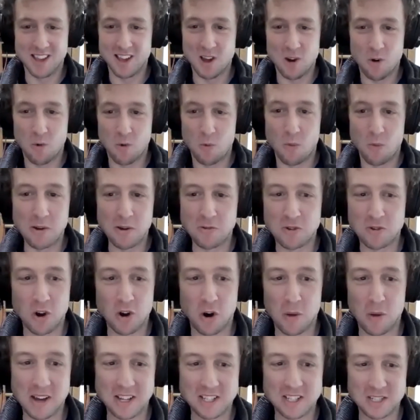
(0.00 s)
wild
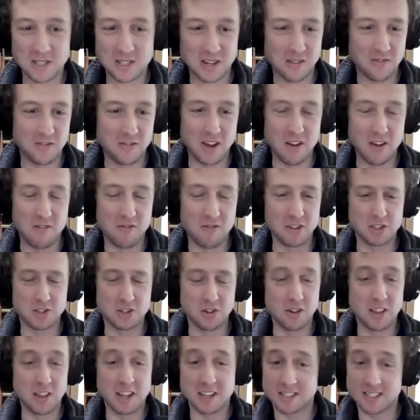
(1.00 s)
comments if they
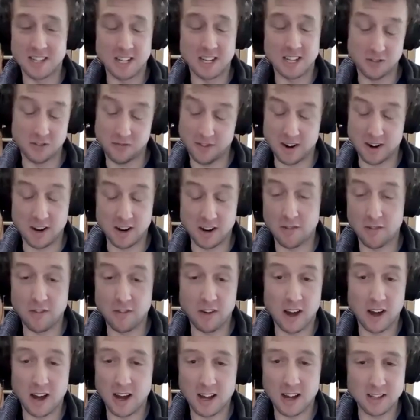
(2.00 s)
saw this, and that's fair enough.
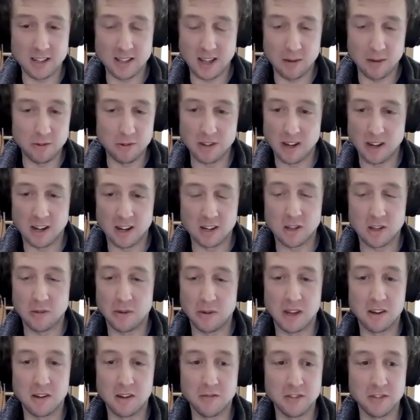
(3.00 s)
I wouldn't argue with
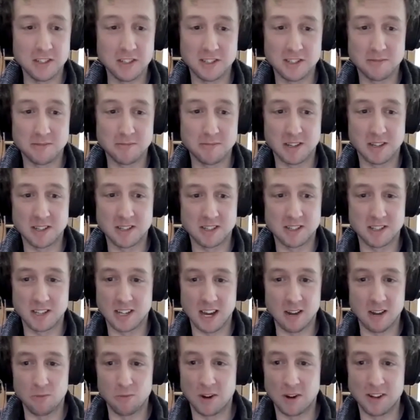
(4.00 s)
any of you, because you
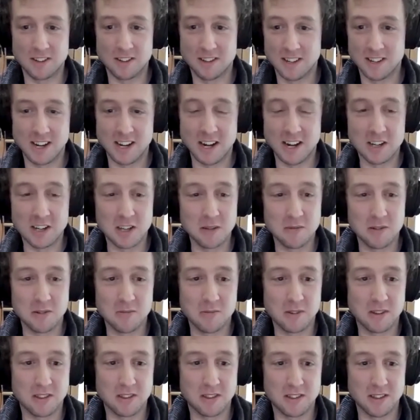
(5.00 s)
can't win in an argument
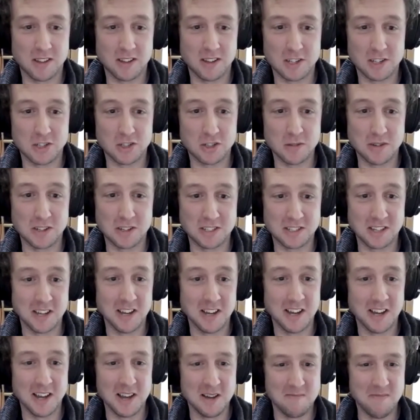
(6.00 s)
with an extremist.
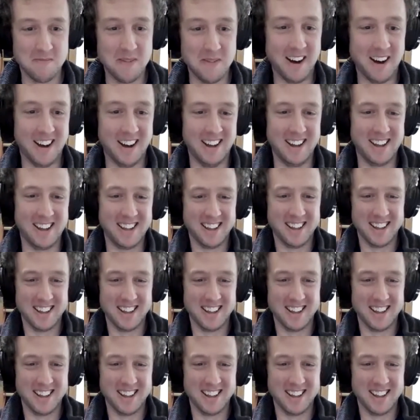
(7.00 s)
But